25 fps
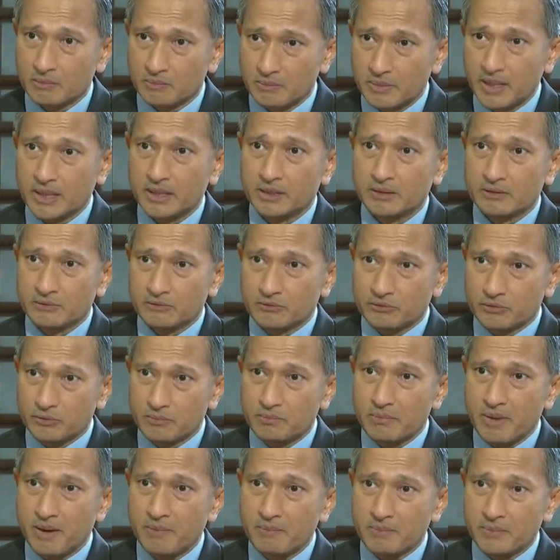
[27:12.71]
But
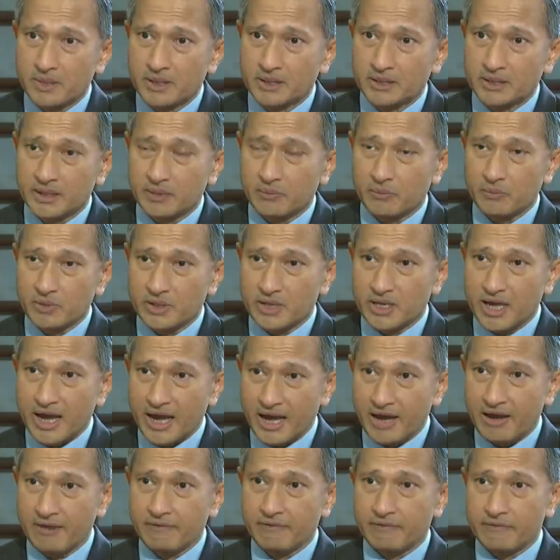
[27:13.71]
remember that we
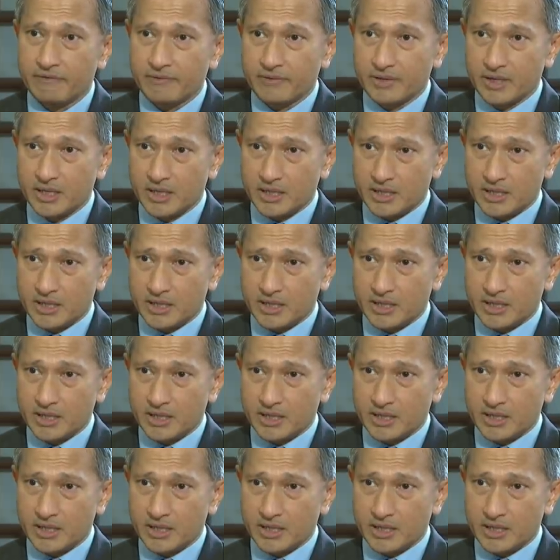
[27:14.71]
have